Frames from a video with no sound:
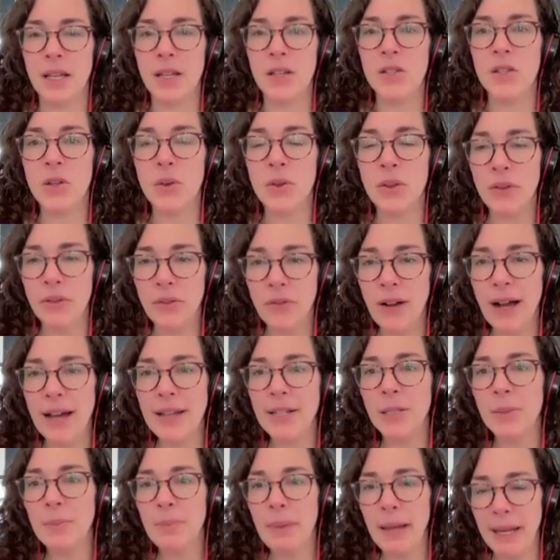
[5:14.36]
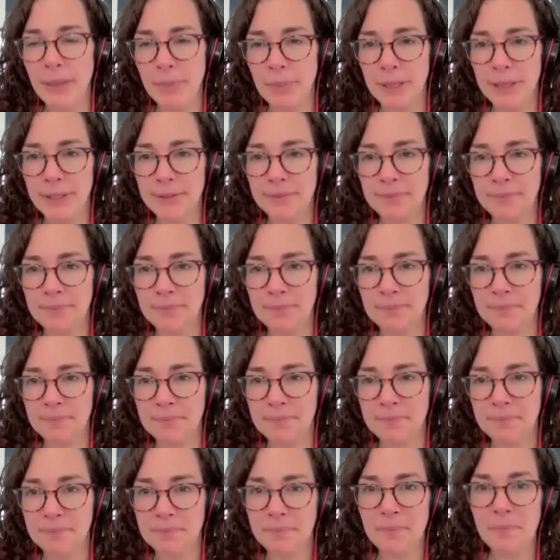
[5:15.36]
So the final paper,
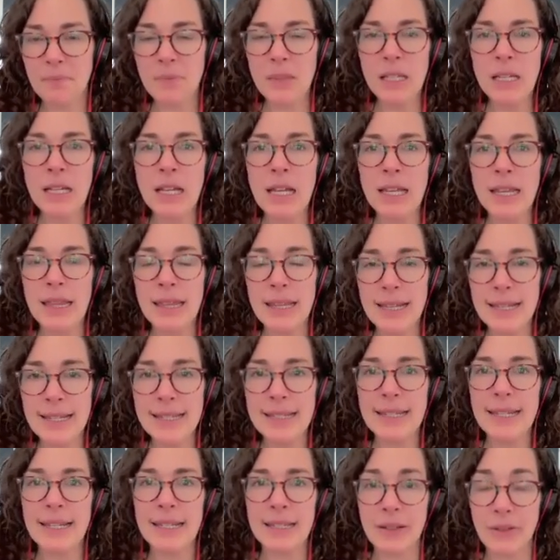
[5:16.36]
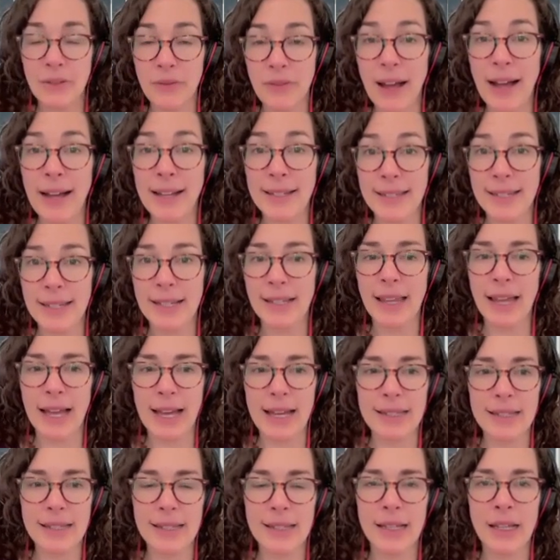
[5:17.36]
this is a fast
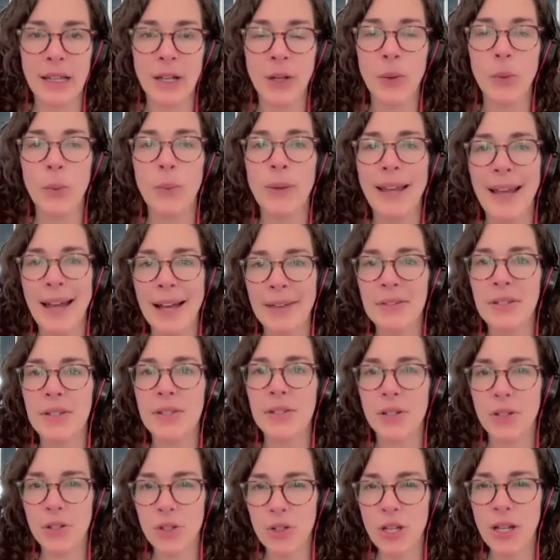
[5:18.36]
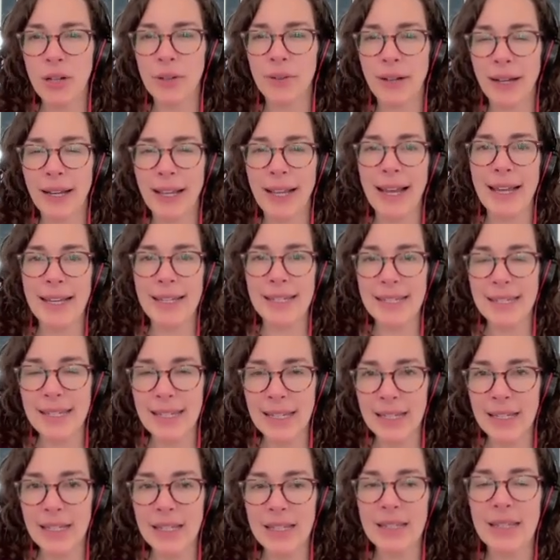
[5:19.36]
class. We have to start generating
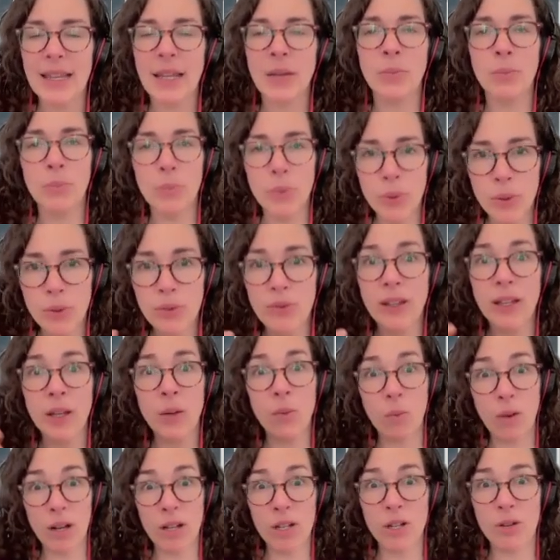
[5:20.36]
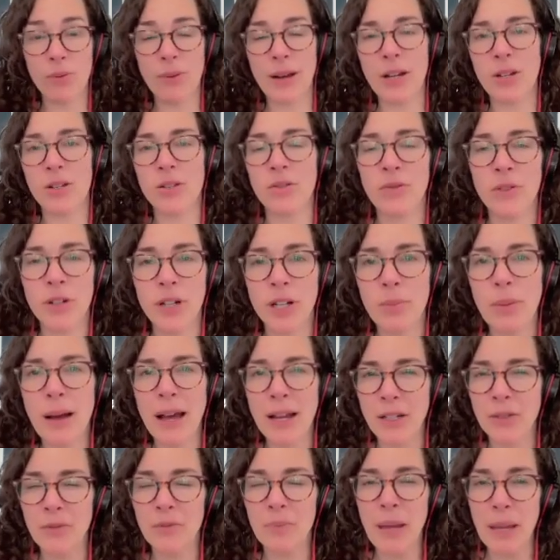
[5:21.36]
ideas and move in one direction for your
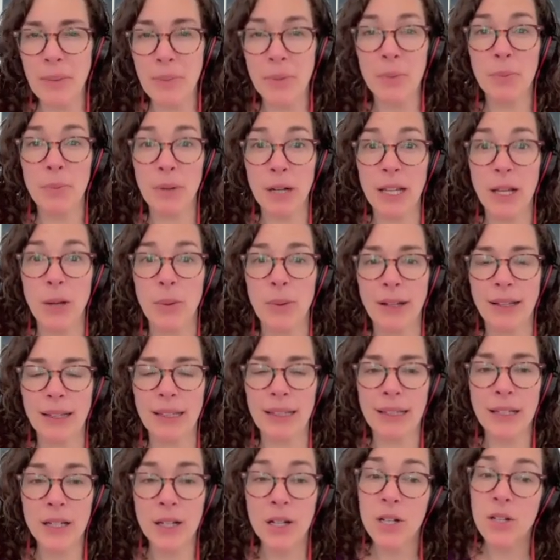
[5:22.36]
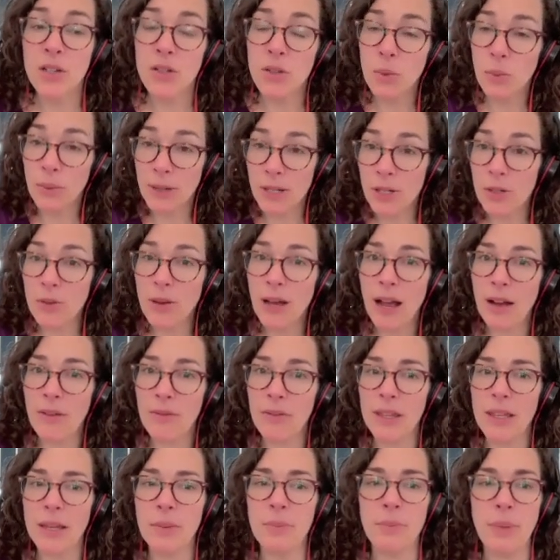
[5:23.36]
final paper pretty quickly. So we do
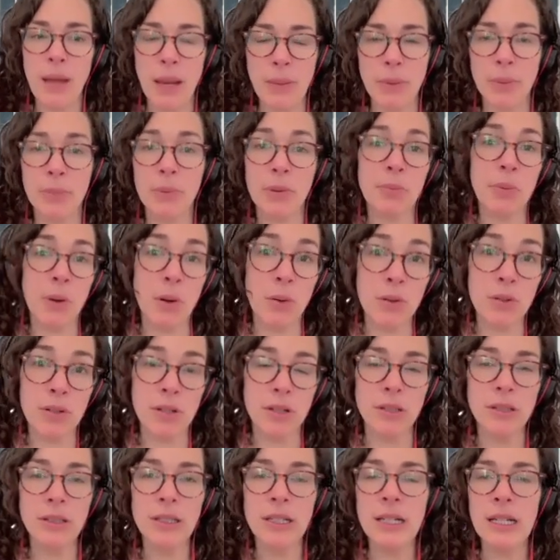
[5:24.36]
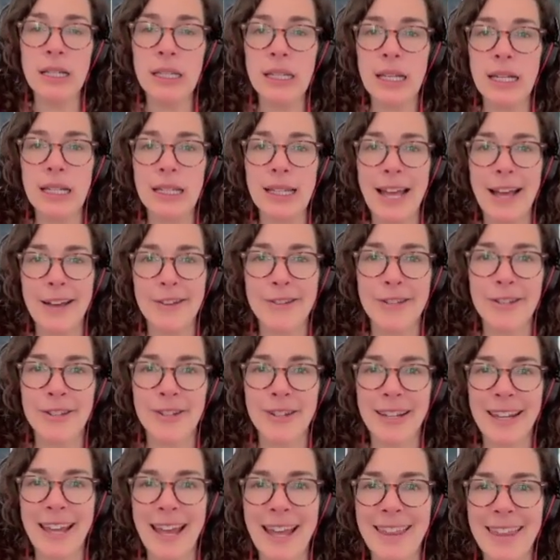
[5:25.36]
have the paper proposal that allows you
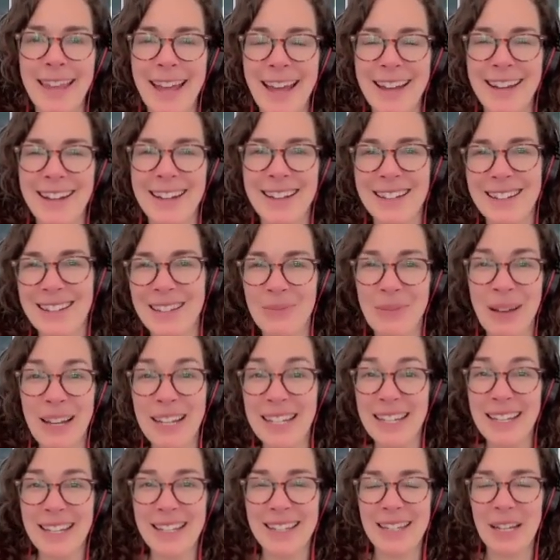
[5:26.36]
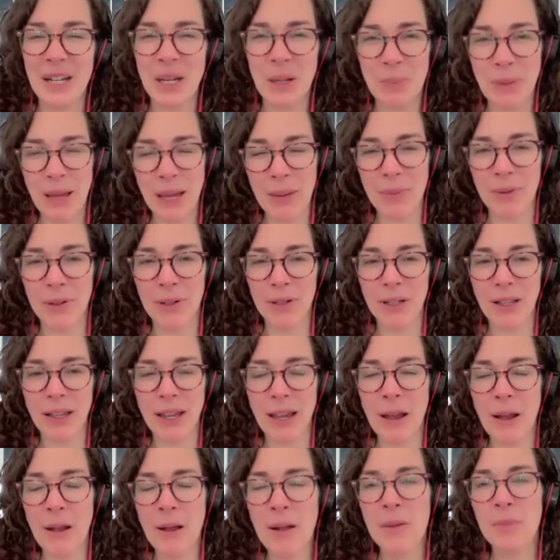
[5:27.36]
to get some ideas down on paper
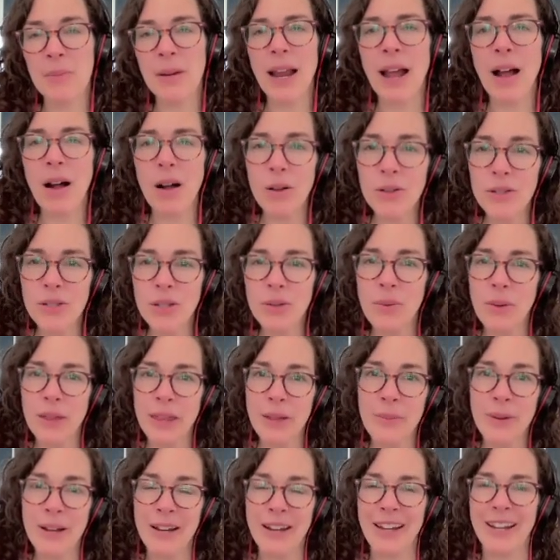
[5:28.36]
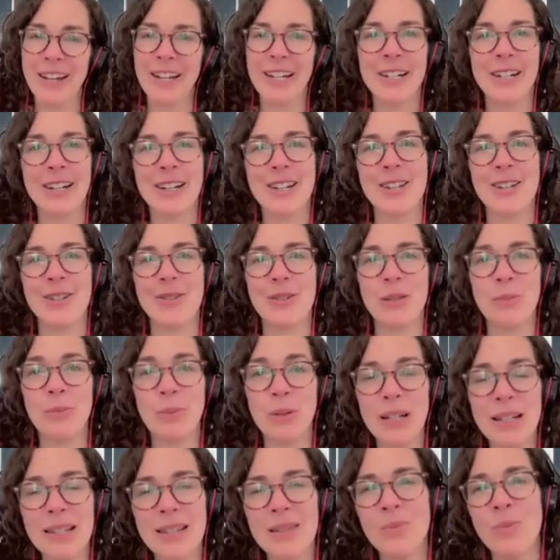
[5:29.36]
early. But I also really want to encourage you to
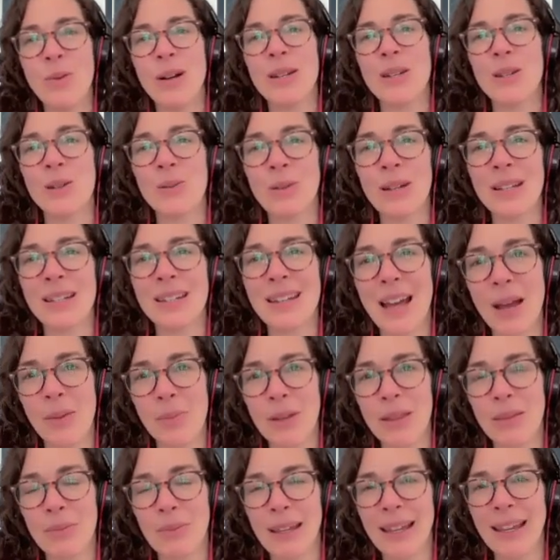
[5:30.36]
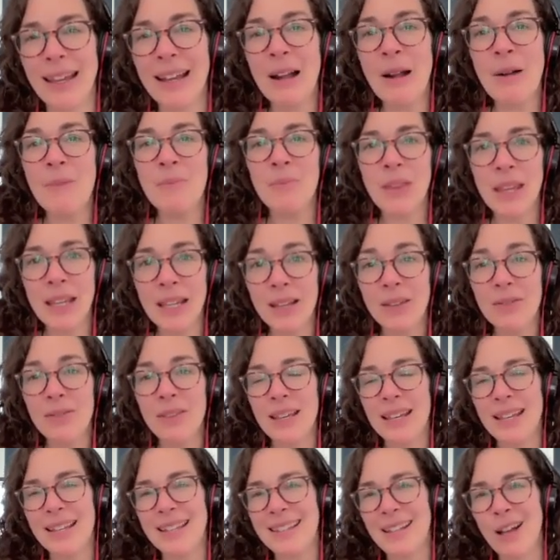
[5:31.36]
book some one-to-one time with me. Think of
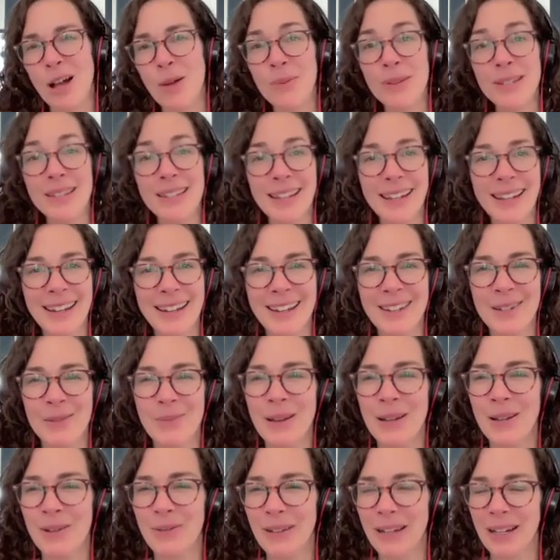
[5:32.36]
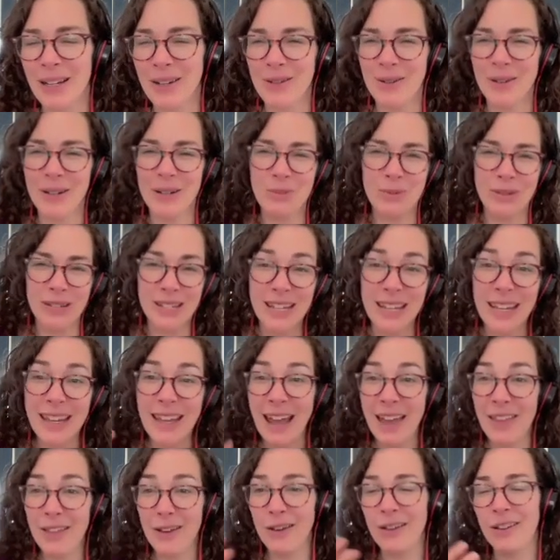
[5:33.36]
this almost like an independent reading course where
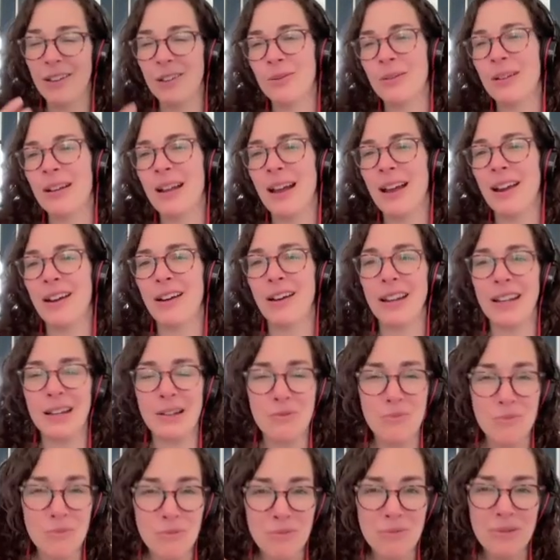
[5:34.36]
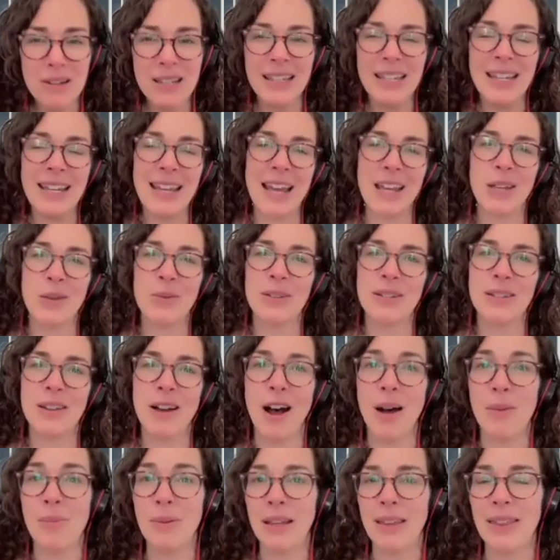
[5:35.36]
together you and I are going to really get you a
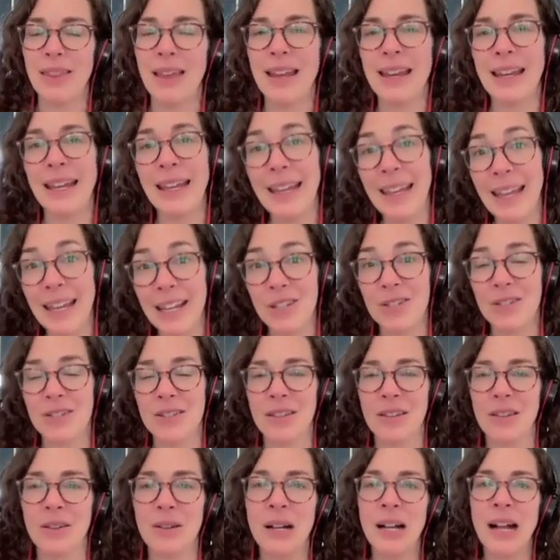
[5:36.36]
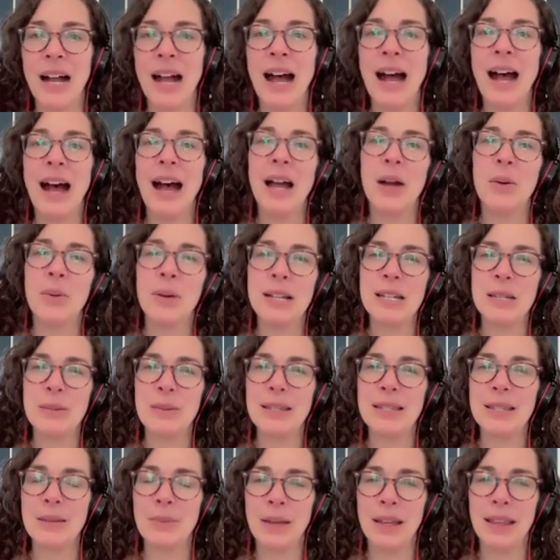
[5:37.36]
topic that engages you. I want it to be
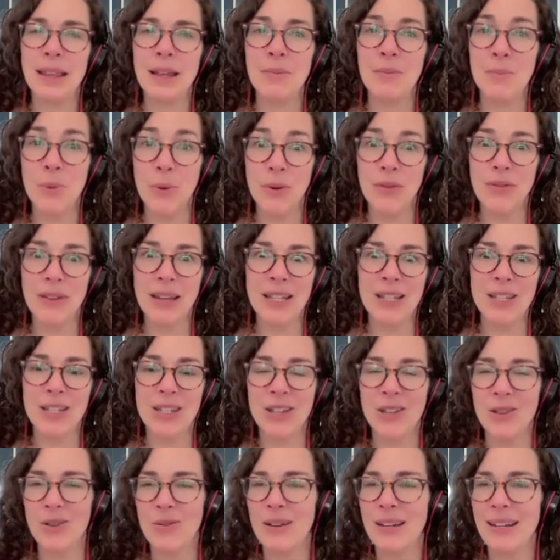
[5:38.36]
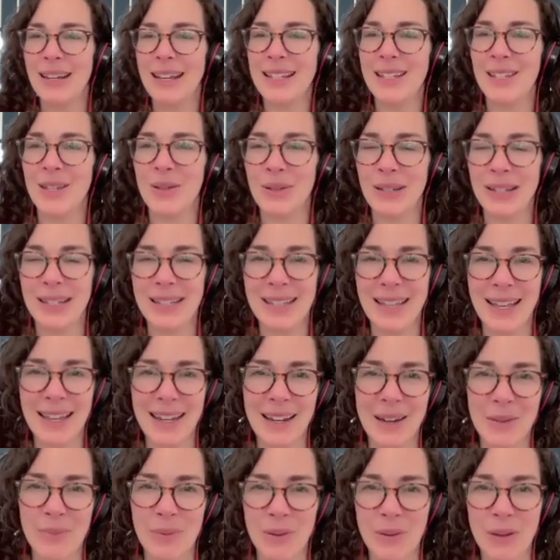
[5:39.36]
something that motivates you and gets you
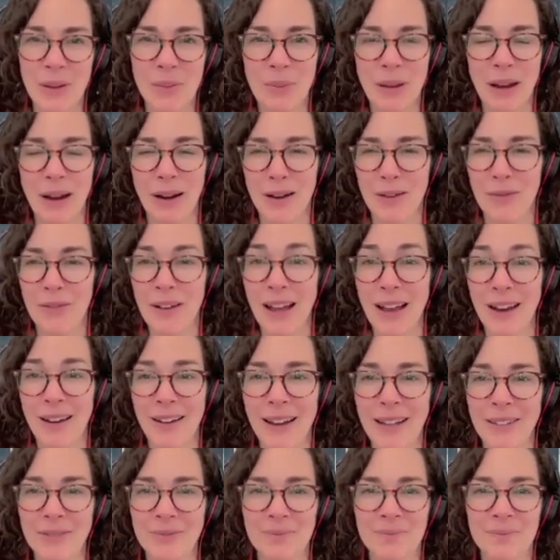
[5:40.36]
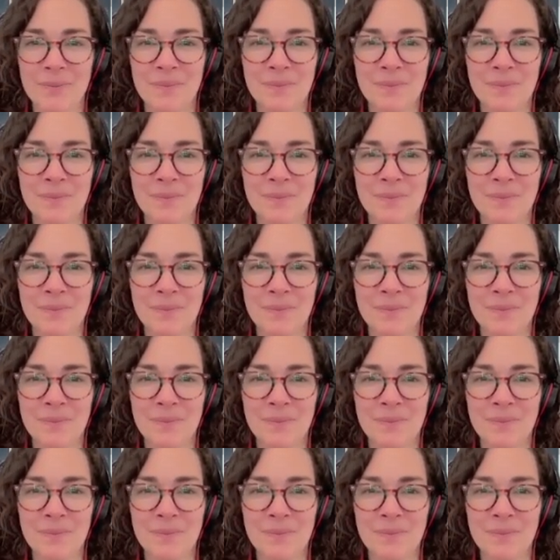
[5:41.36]
excited about comparative higher ed.